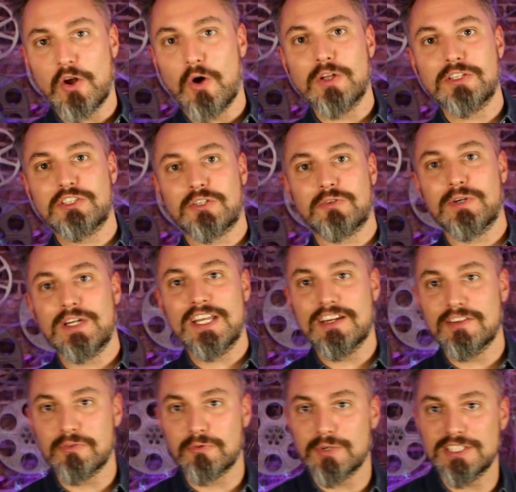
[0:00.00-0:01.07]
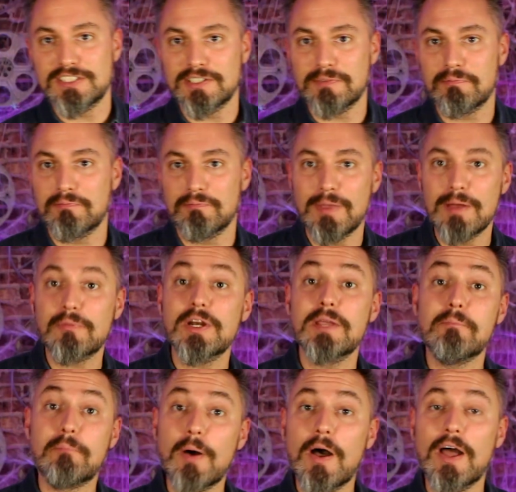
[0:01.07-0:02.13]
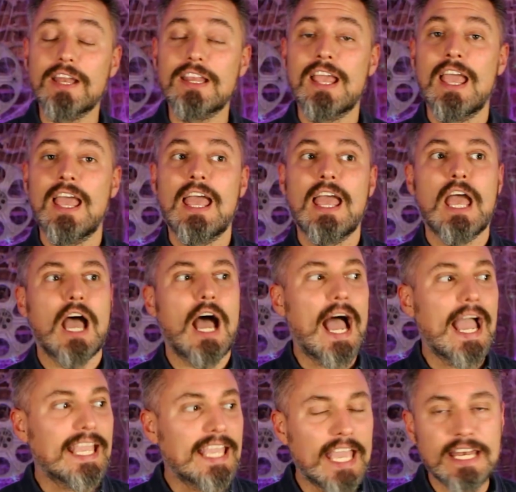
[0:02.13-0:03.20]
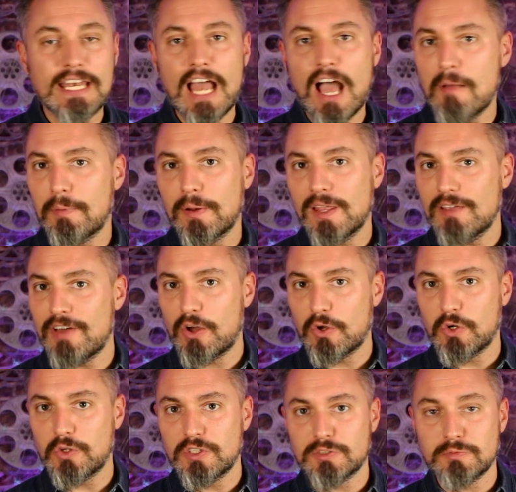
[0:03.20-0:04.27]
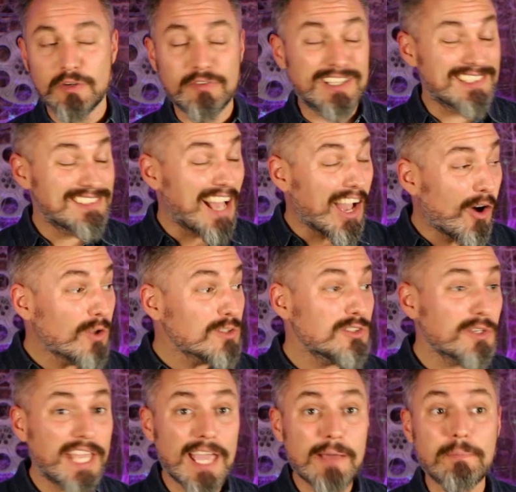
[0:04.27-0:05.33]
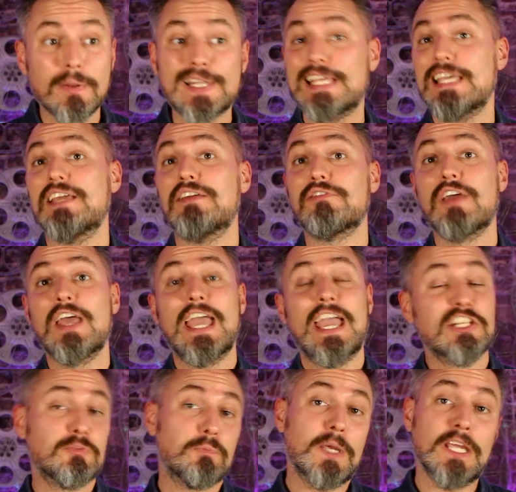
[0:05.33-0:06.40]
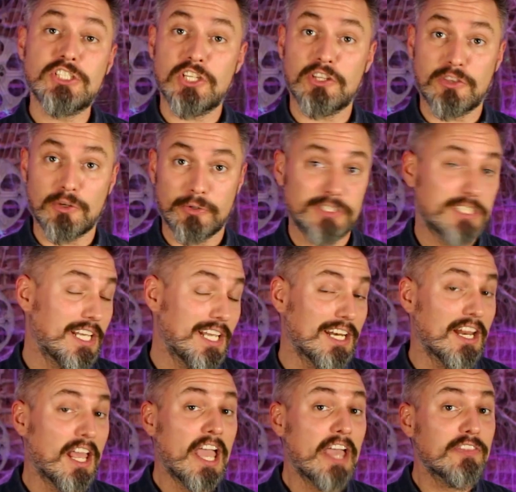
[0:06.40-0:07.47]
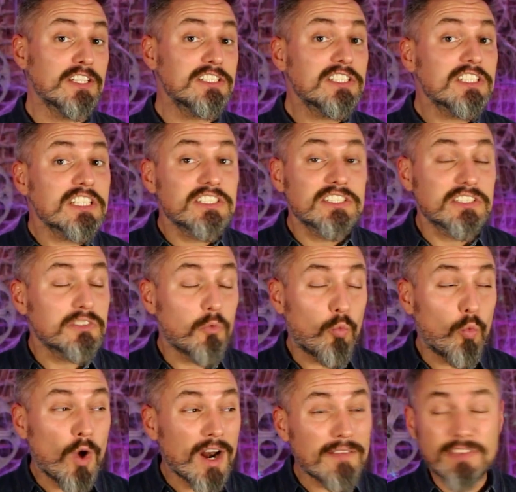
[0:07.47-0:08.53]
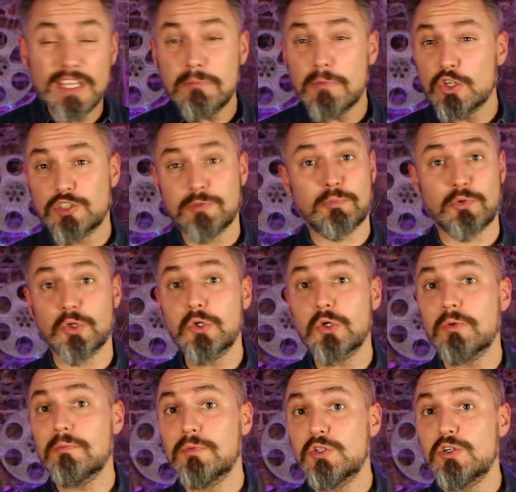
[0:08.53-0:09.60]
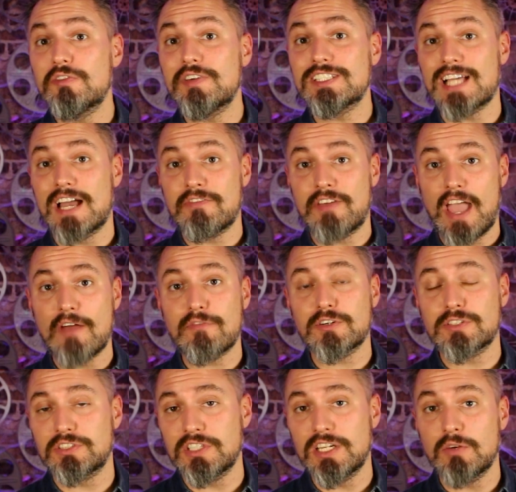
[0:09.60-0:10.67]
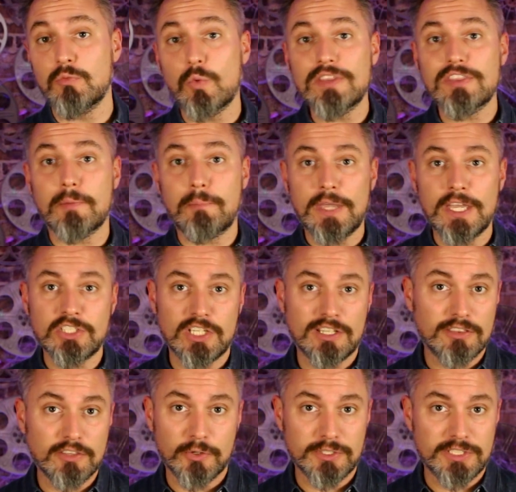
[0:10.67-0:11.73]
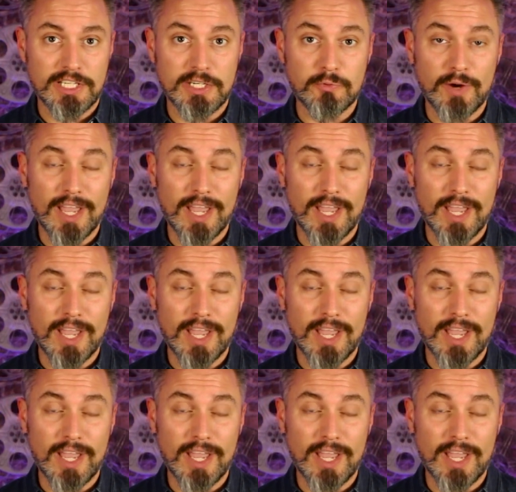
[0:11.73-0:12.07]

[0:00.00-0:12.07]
it on screen in recent memory, but I cannot believe how good this movie is. I also can't believe it's P G thirteen. This is one of the most brutal movies I've ever seen with a P G thirteen